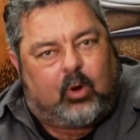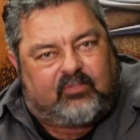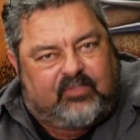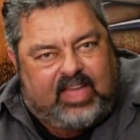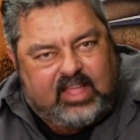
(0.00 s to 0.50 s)
more
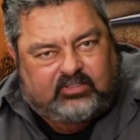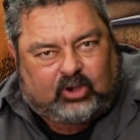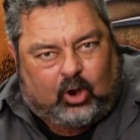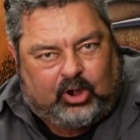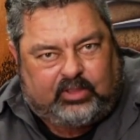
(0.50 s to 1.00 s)
advanced
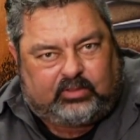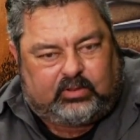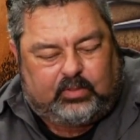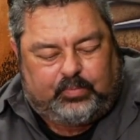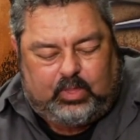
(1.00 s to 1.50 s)

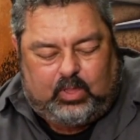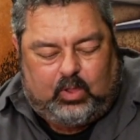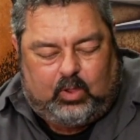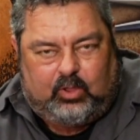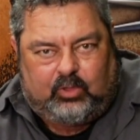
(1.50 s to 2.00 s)
artist,
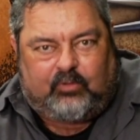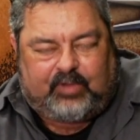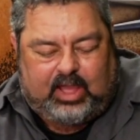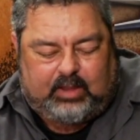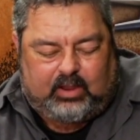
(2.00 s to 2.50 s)
you'll
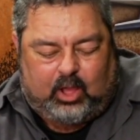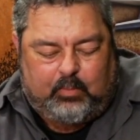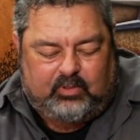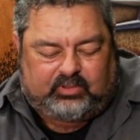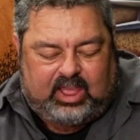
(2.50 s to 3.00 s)
find
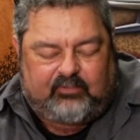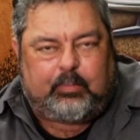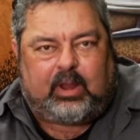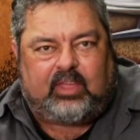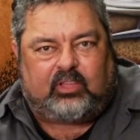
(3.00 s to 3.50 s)
almost
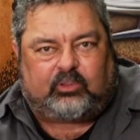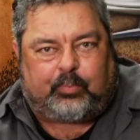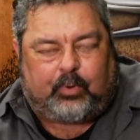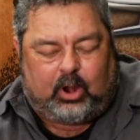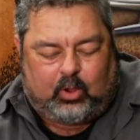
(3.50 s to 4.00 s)
everybody that's a
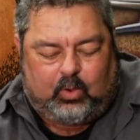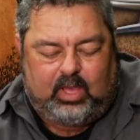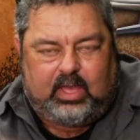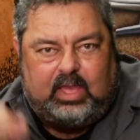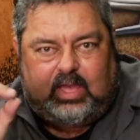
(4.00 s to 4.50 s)
pro
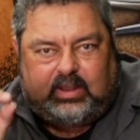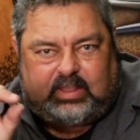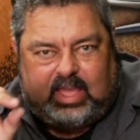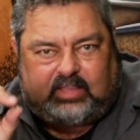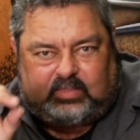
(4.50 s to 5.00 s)

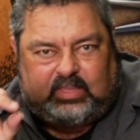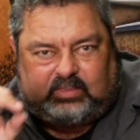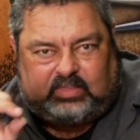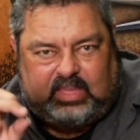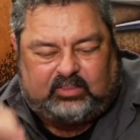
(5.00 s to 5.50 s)
takes
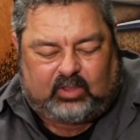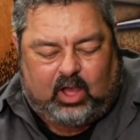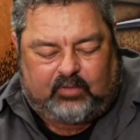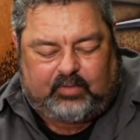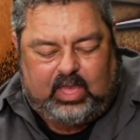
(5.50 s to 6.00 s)
these things
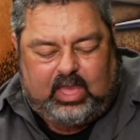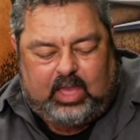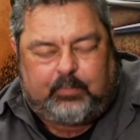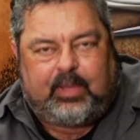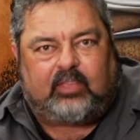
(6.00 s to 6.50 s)
off
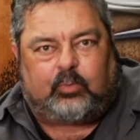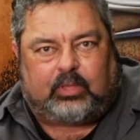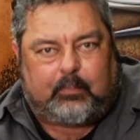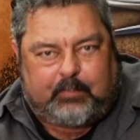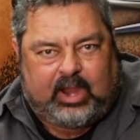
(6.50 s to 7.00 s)
and paints
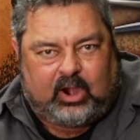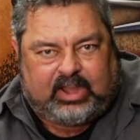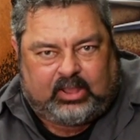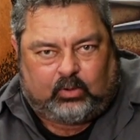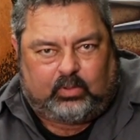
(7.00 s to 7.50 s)
with a bare
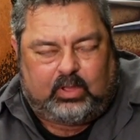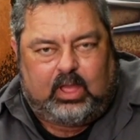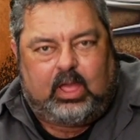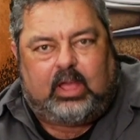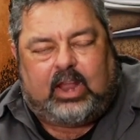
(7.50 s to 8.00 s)
needle.
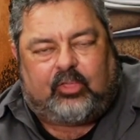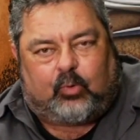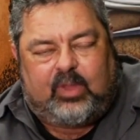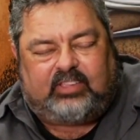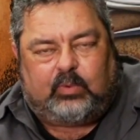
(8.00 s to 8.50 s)
Now, the
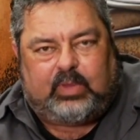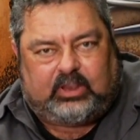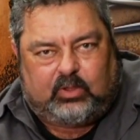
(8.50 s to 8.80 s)
reason we